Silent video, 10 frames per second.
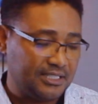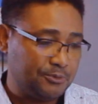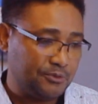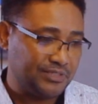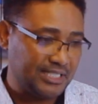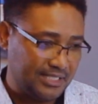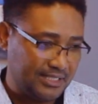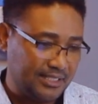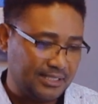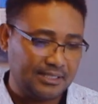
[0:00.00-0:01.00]
chapter of
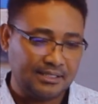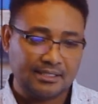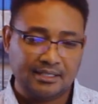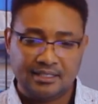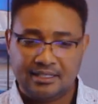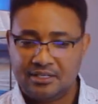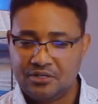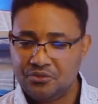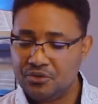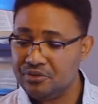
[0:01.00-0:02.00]
Genesis,
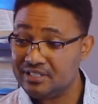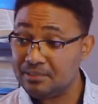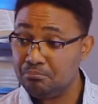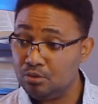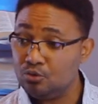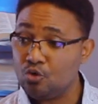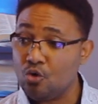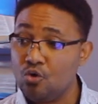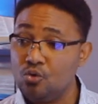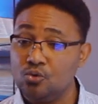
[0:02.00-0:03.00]
there is a book
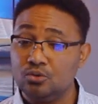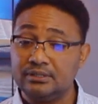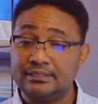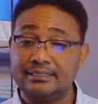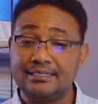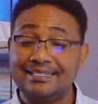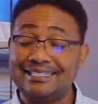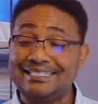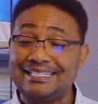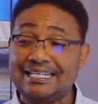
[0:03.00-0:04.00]
called
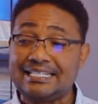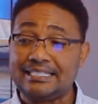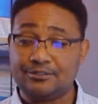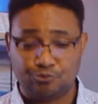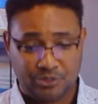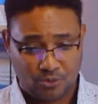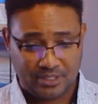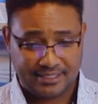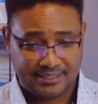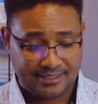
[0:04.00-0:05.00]
The Genesis Record.